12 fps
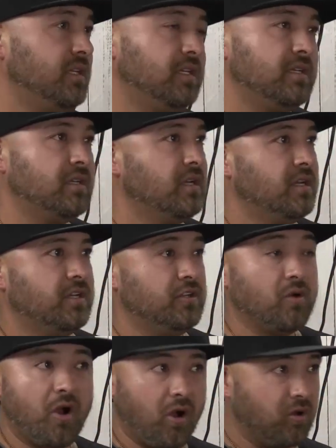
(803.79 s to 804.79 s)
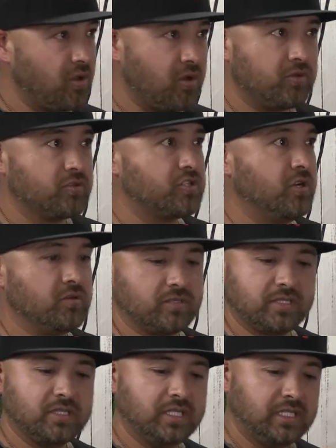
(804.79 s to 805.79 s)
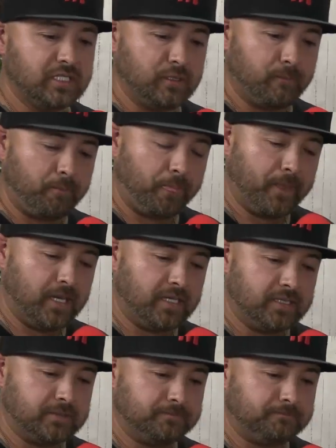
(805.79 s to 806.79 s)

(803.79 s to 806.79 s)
the you know all all those all shows. It, yeah. I watched um, all